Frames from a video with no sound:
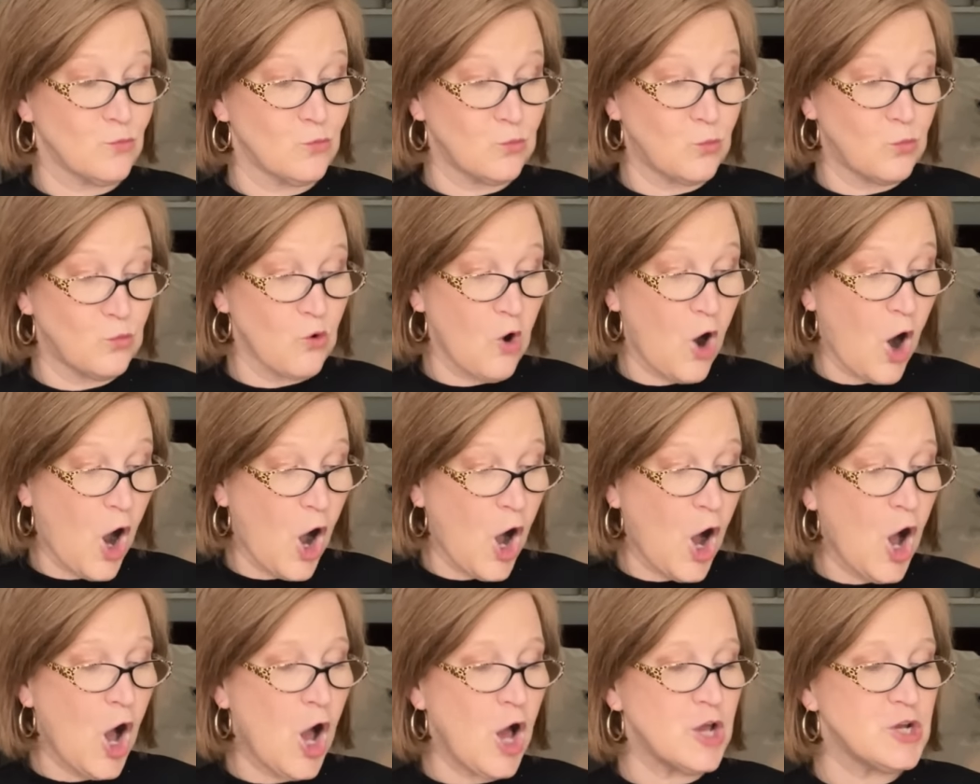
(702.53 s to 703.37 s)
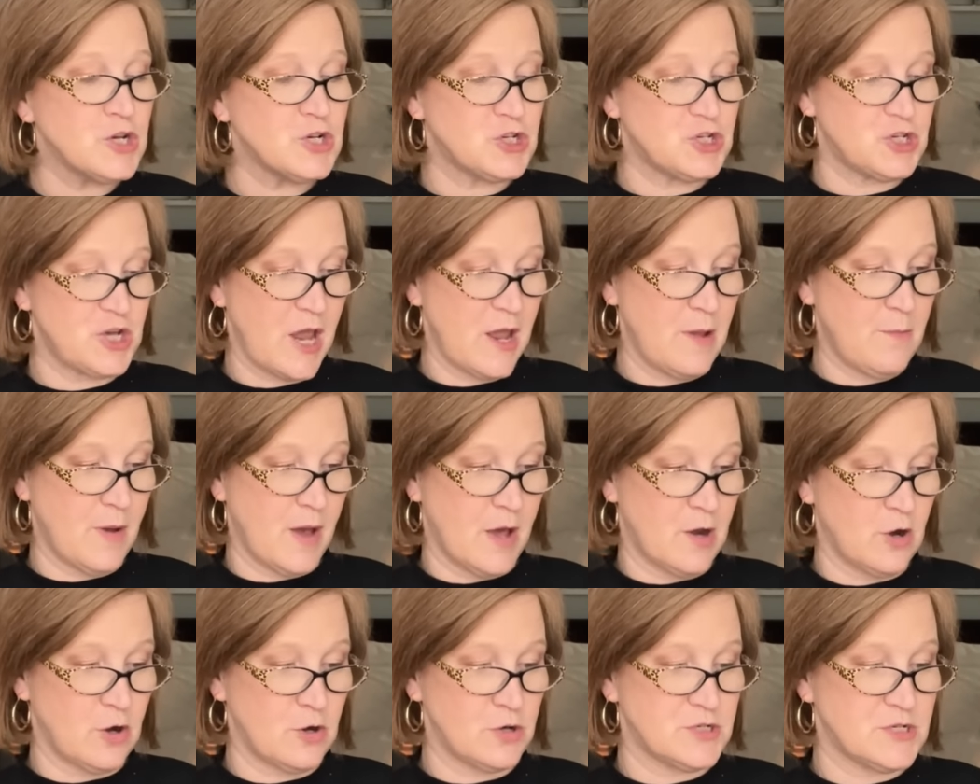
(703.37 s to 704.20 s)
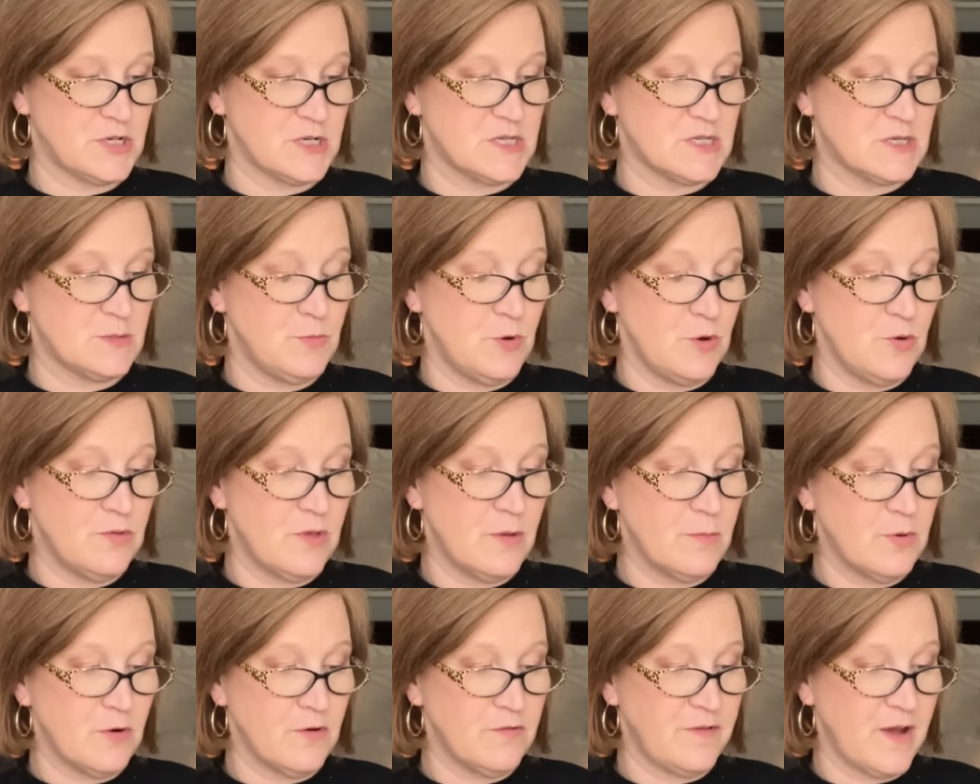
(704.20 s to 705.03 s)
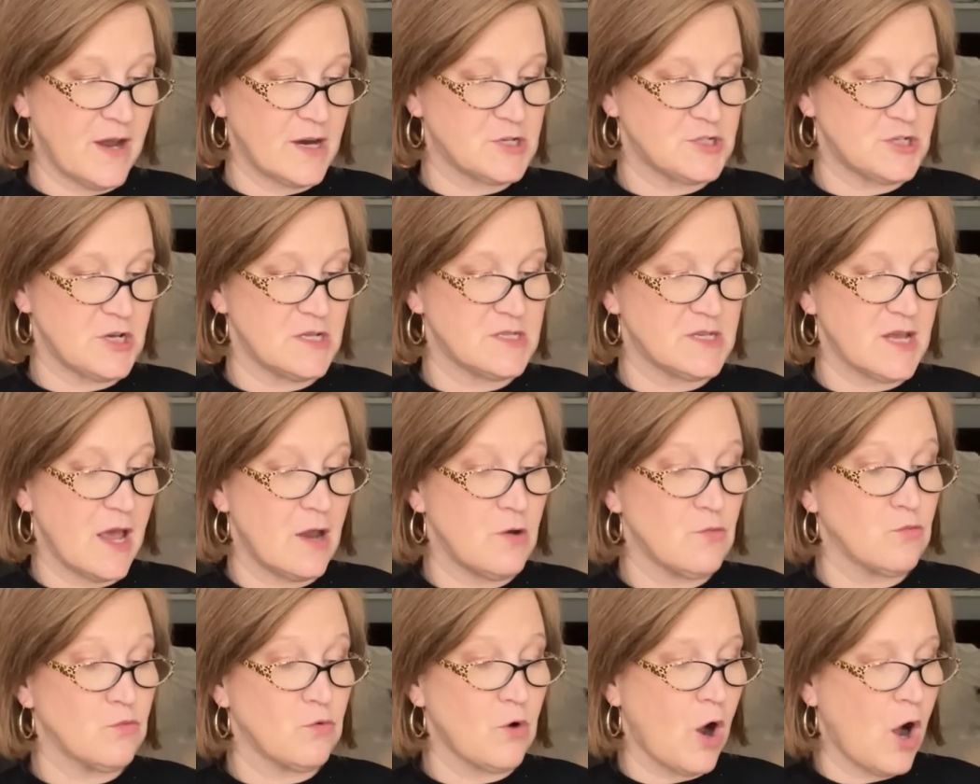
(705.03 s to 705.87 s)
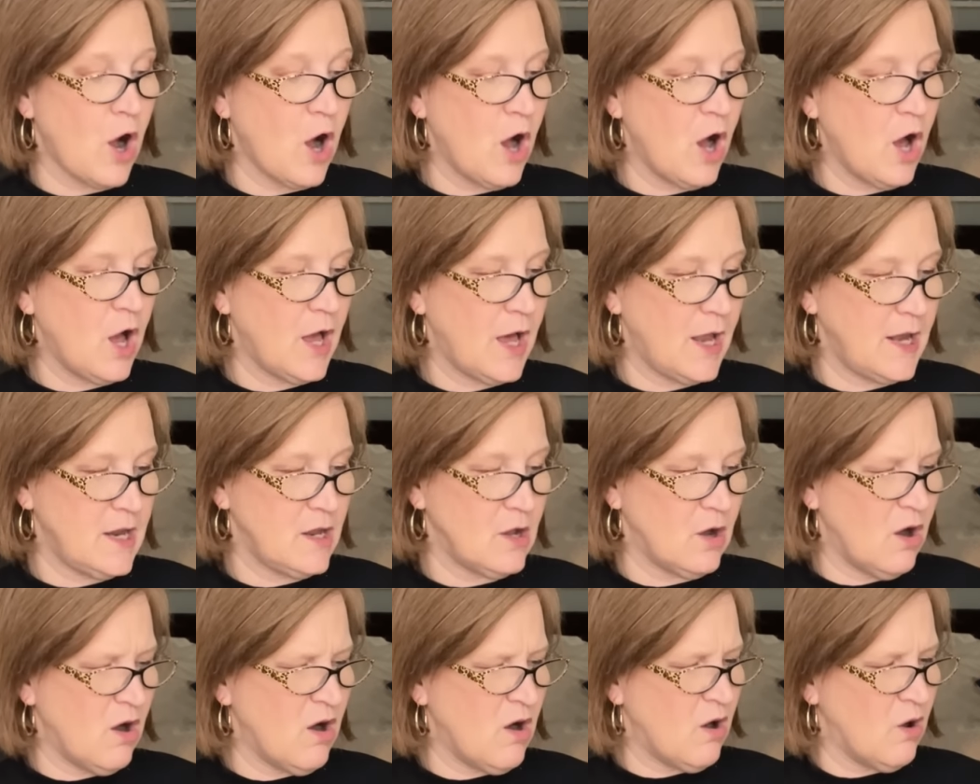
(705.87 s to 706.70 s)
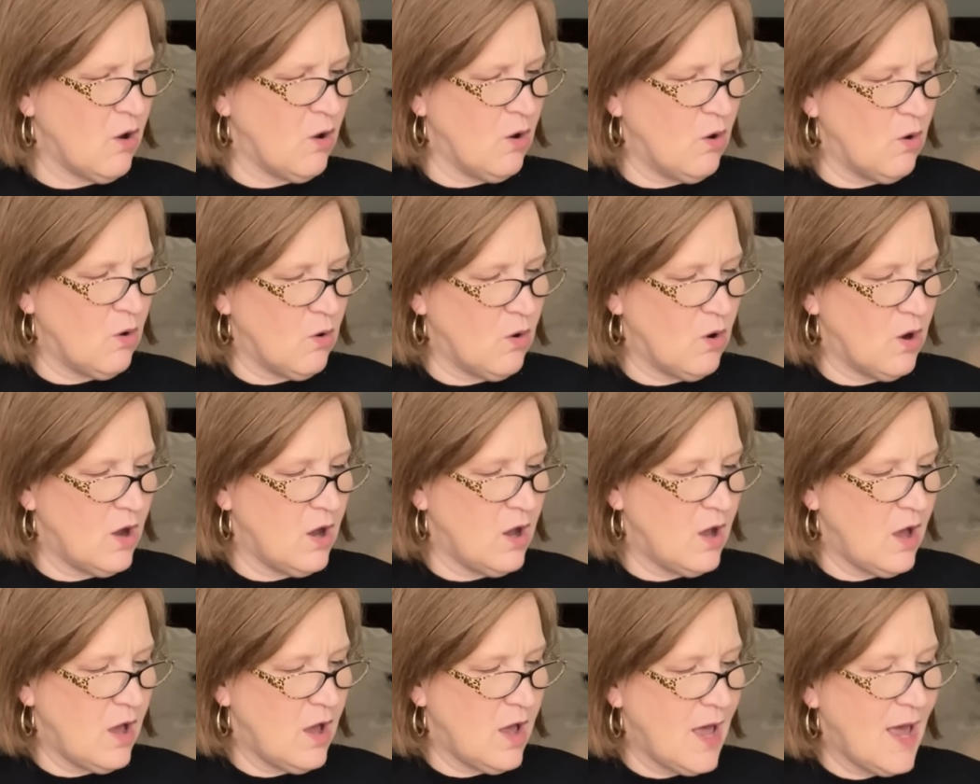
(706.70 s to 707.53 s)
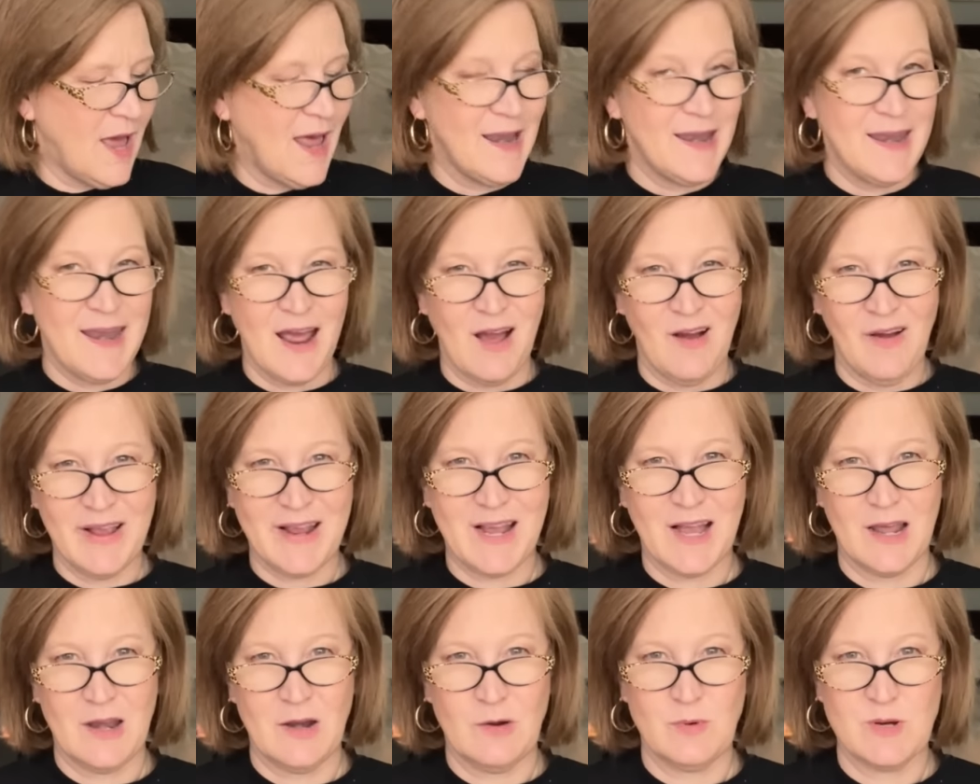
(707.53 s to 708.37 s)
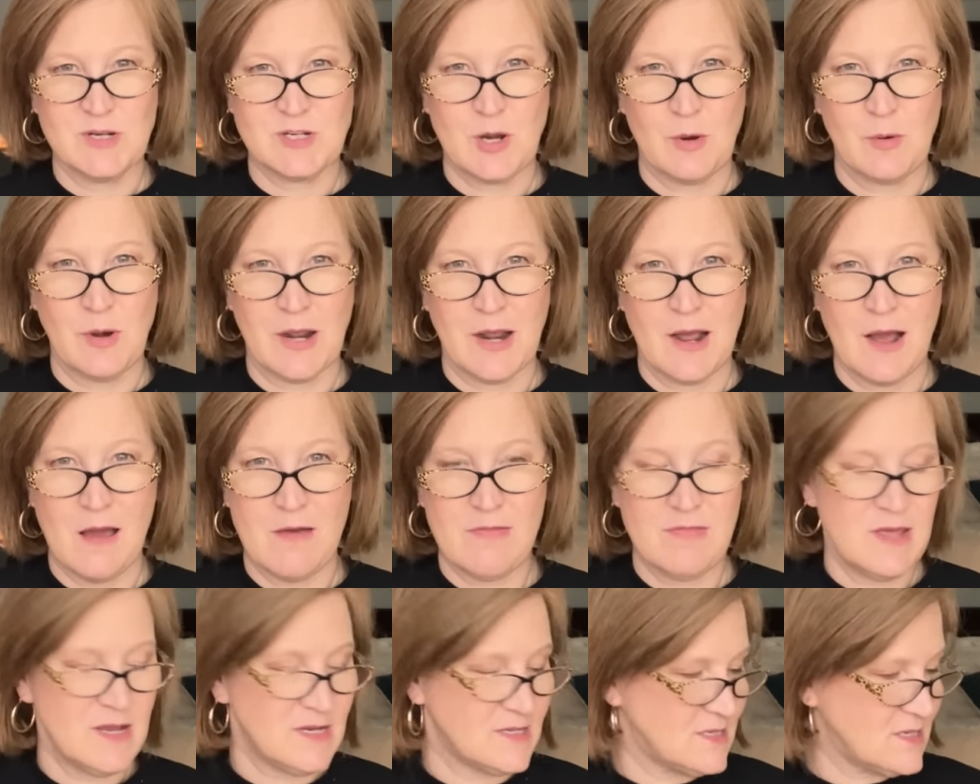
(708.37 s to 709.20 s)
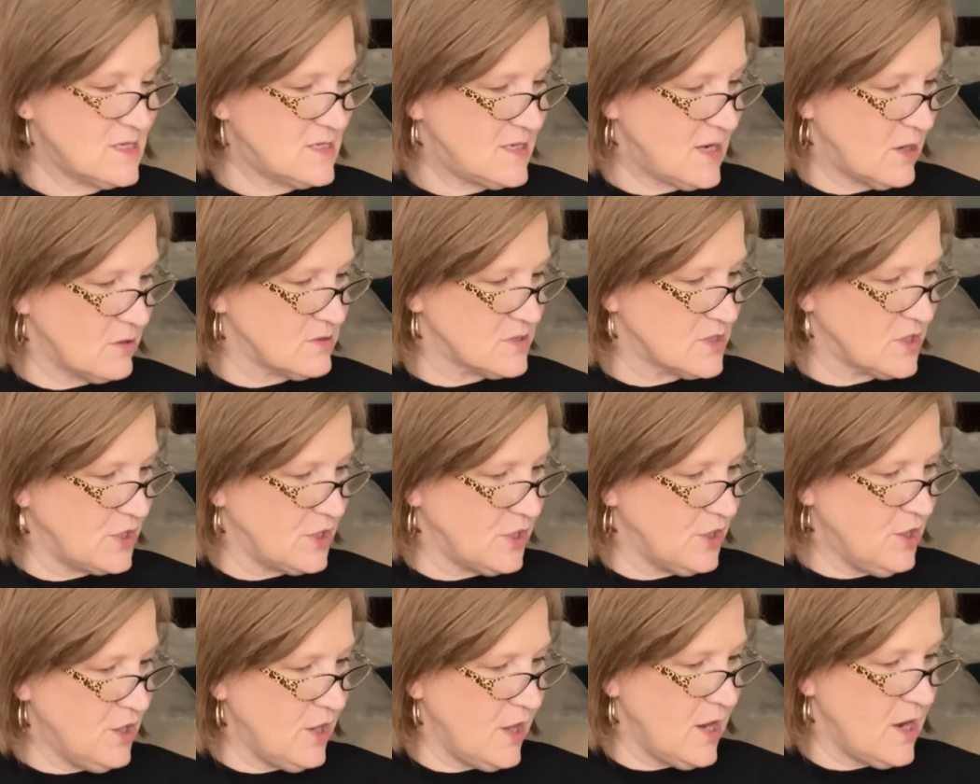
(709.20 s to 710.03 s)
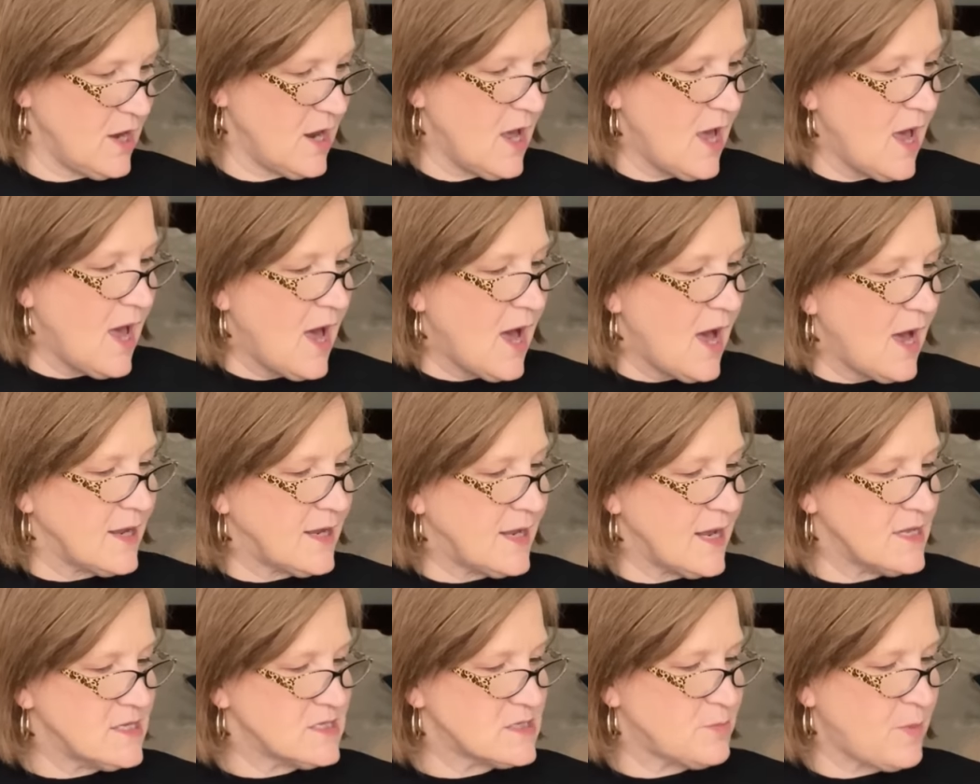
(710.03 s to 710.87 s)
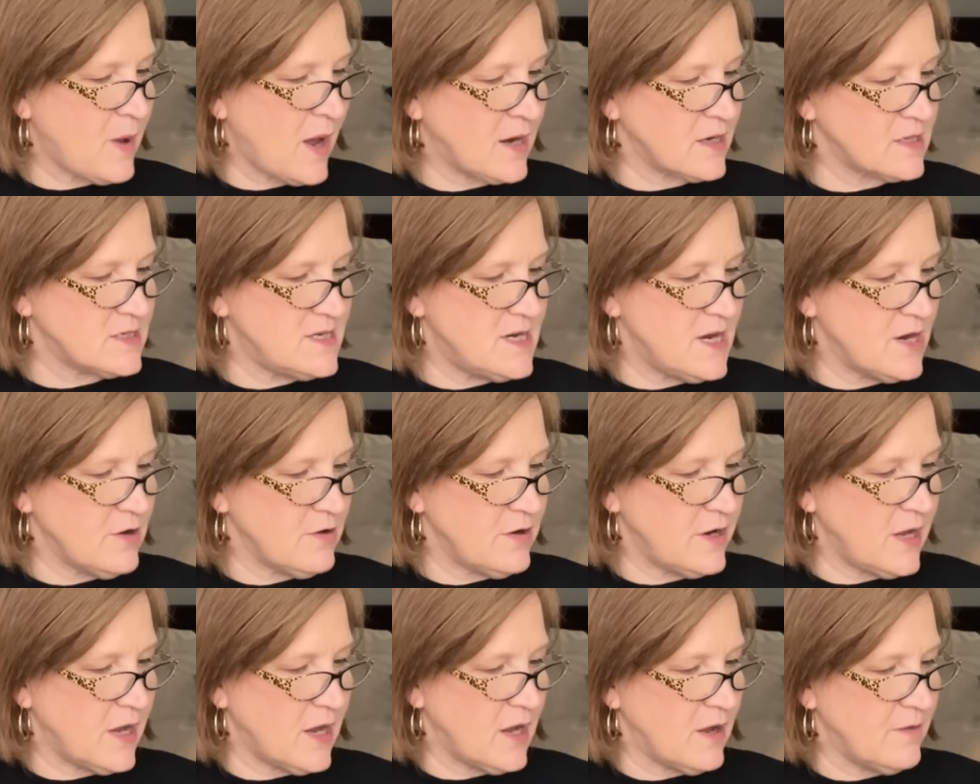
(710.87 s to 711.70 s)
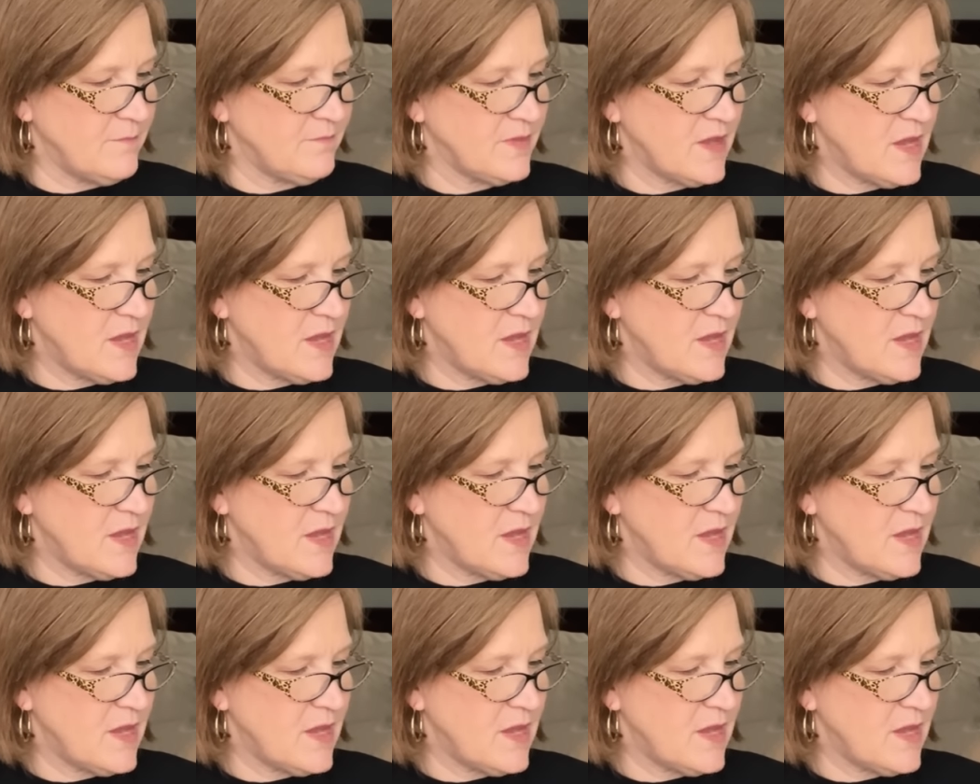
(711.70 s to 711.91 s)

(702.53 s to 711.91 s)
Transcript: raw shea butter to smooth imperfections and raw honey. Oh, now I kind of wish I would have got this. This sounds good against bacteria.